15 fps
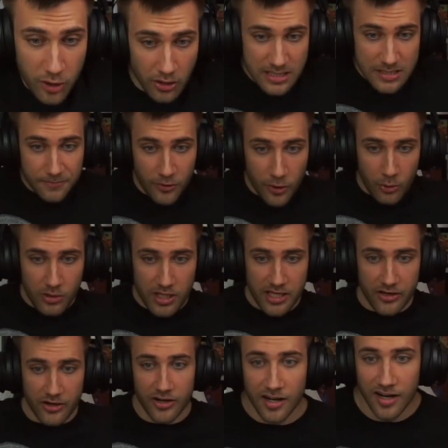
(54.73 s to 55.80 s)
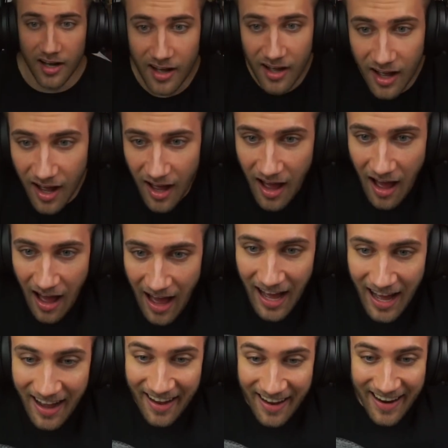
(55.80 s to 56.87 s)
concept photo here.
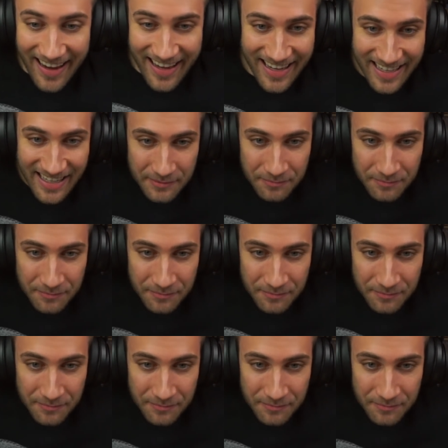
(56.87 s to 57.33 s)
Hi,